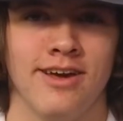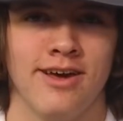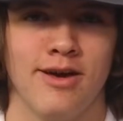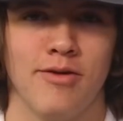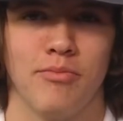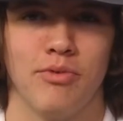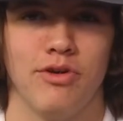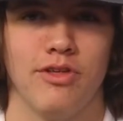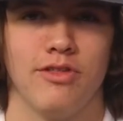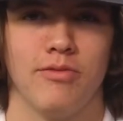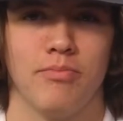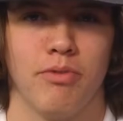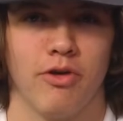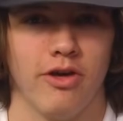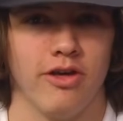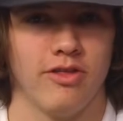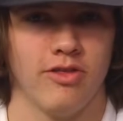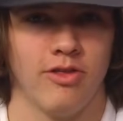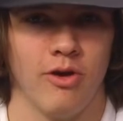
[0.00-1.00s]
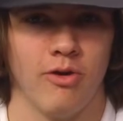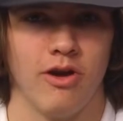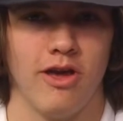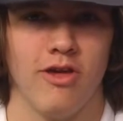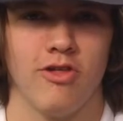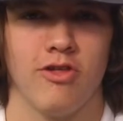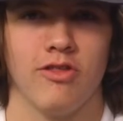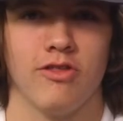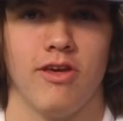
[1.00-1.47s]
Please place
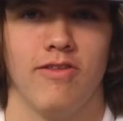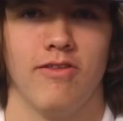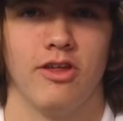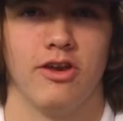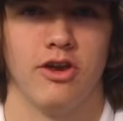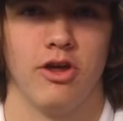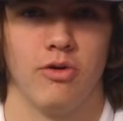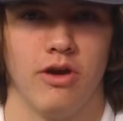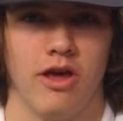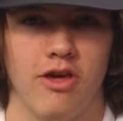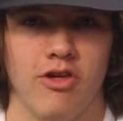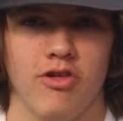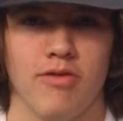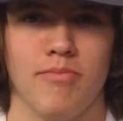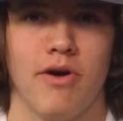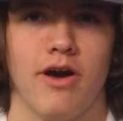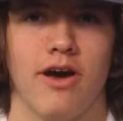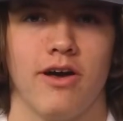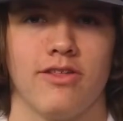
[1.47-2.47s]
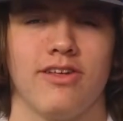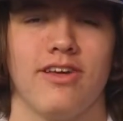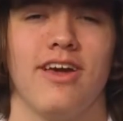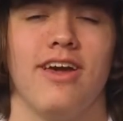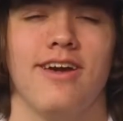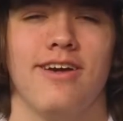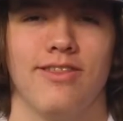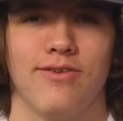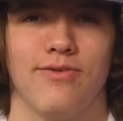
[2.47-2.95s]
donations in the donation box
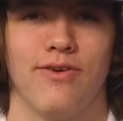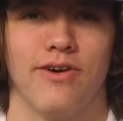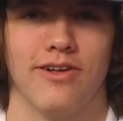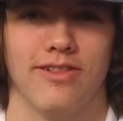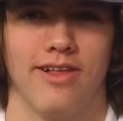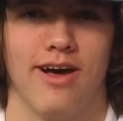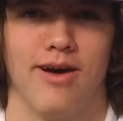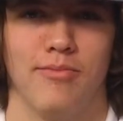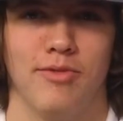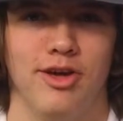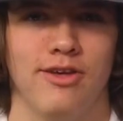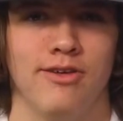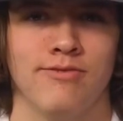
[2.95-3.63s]
in the front lobby.